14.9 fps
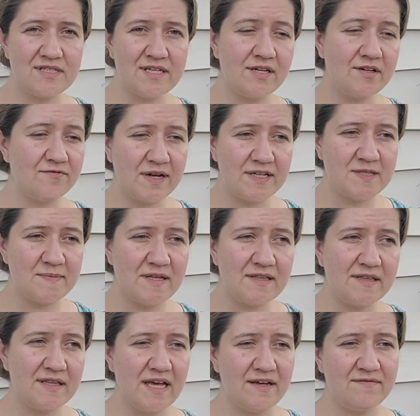Tell your friends about
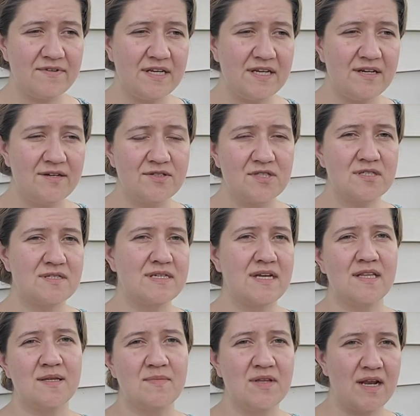the live videos. Tell
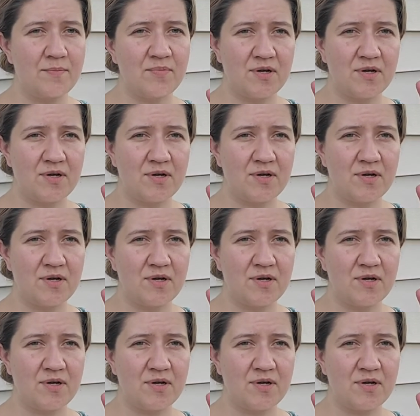them that I put